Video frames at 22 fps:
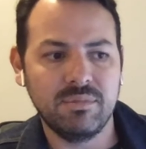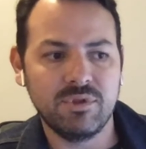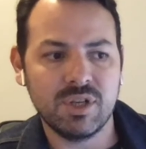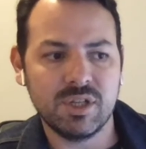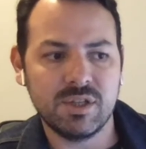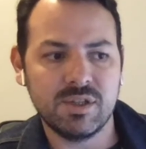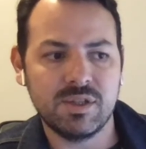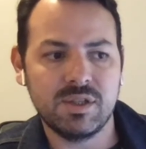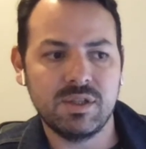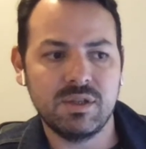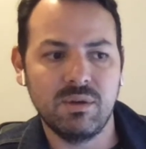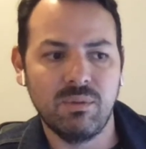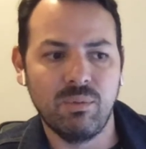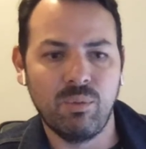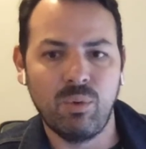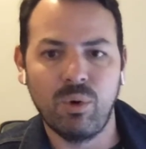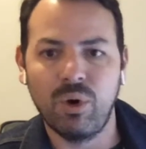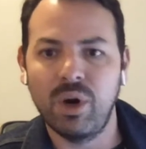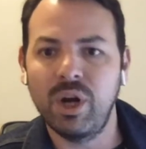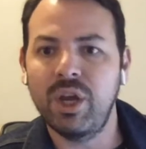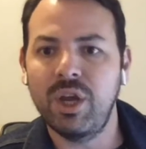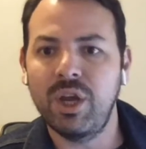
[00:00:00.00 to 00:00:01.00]
just
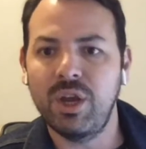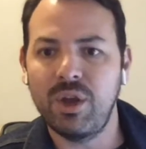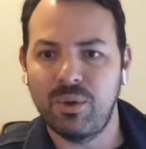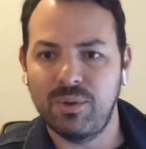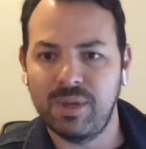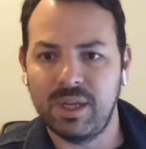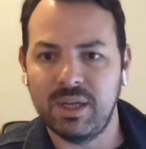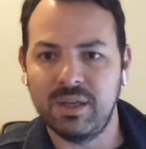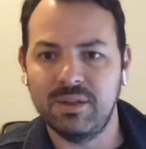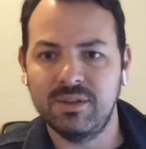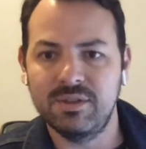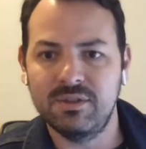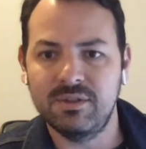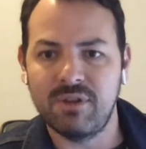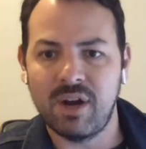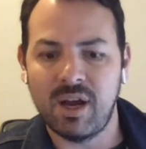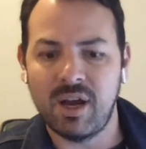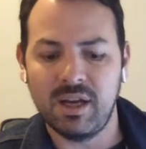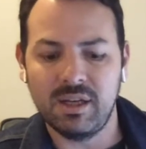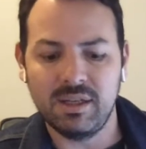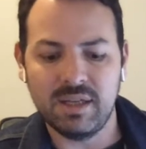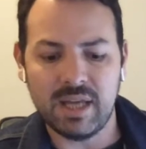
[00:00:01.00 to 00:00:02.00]
working on this,
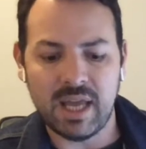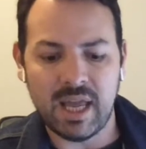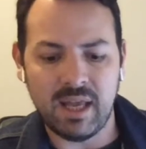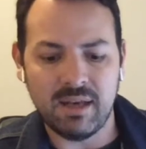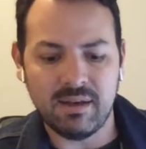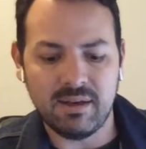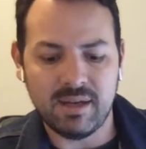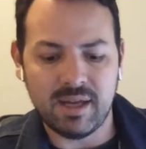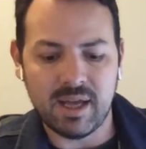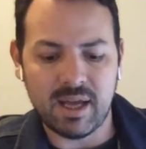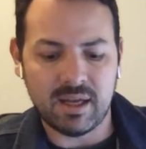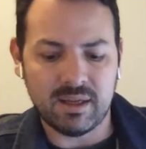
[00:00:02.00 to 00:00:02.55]
right, and